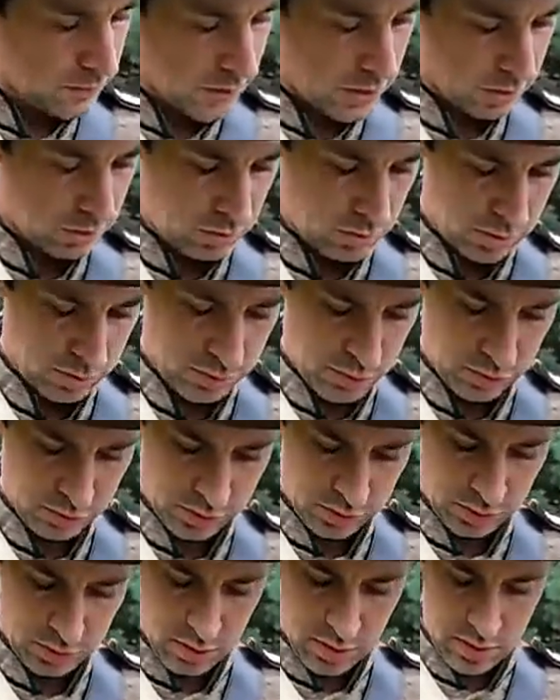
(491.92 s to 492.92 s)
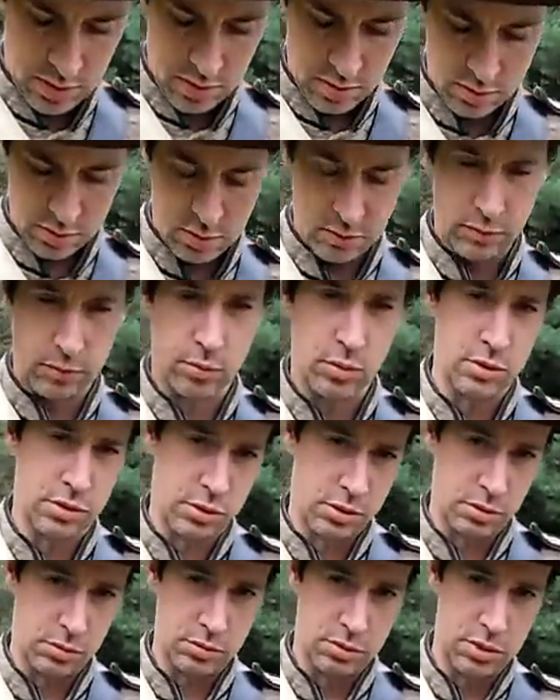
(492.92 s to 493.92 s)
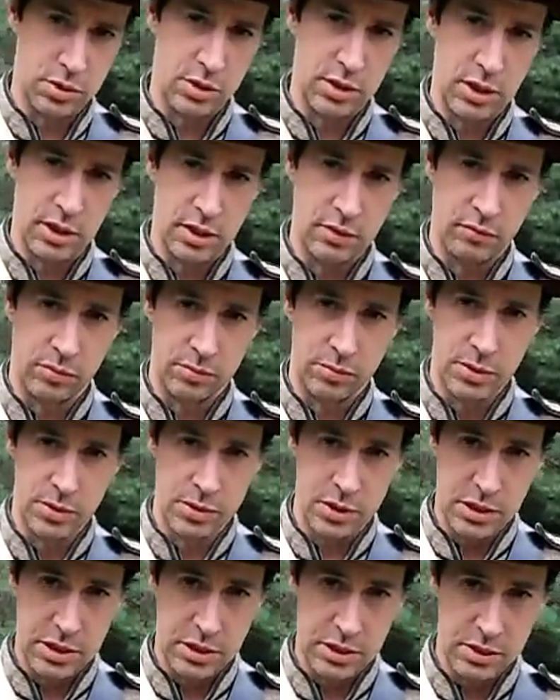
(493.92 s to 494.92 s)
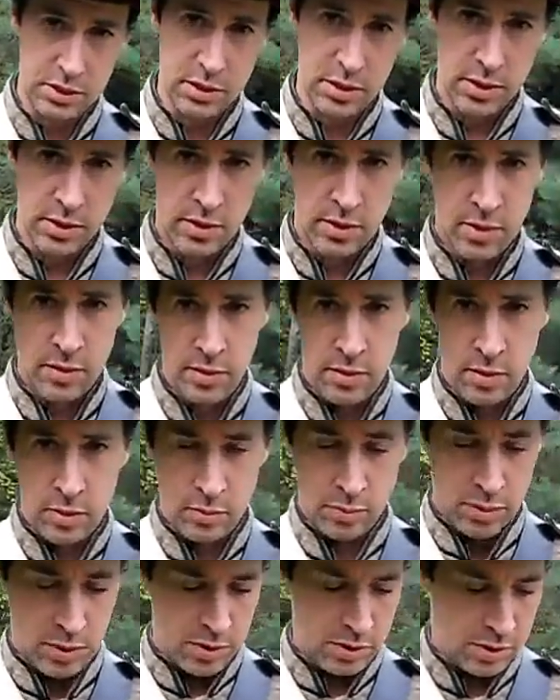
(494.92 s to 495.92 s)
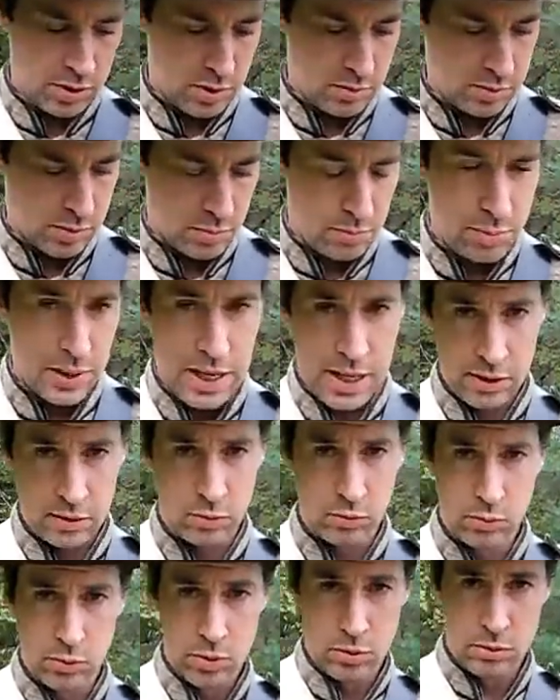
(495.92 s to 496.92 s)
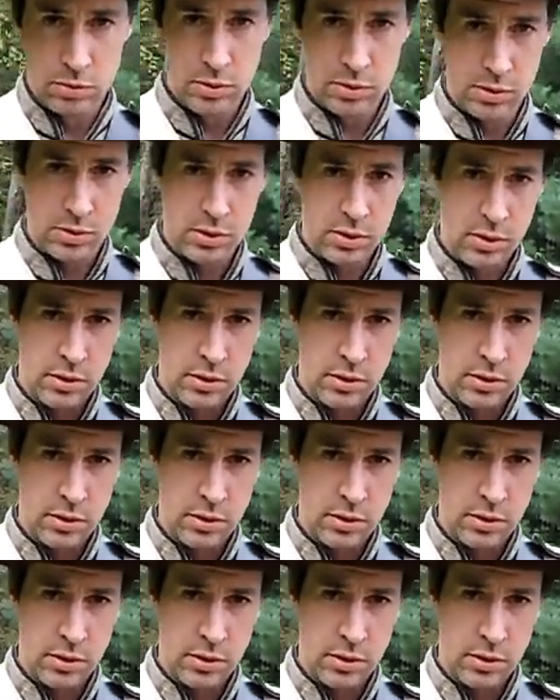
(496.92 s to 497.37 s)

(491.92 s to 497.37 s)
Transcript: Of course, most uh, Civil War soldiers died from disease, but in terms of battle wounds,